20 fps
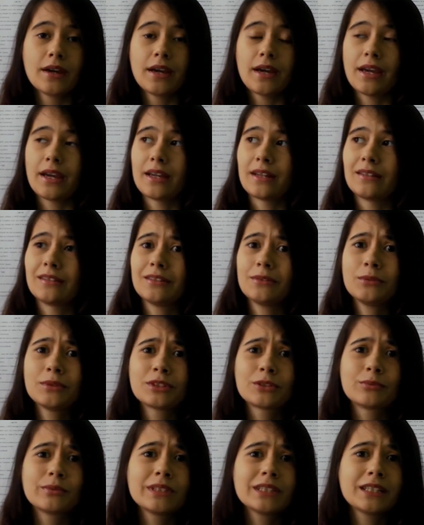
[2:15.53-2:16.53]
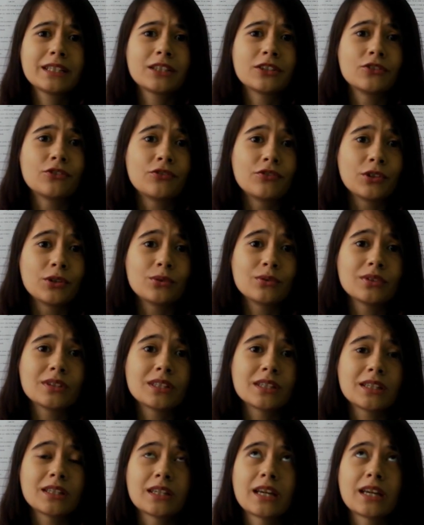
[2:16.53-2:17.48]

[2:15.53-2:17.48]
And it was really confusing.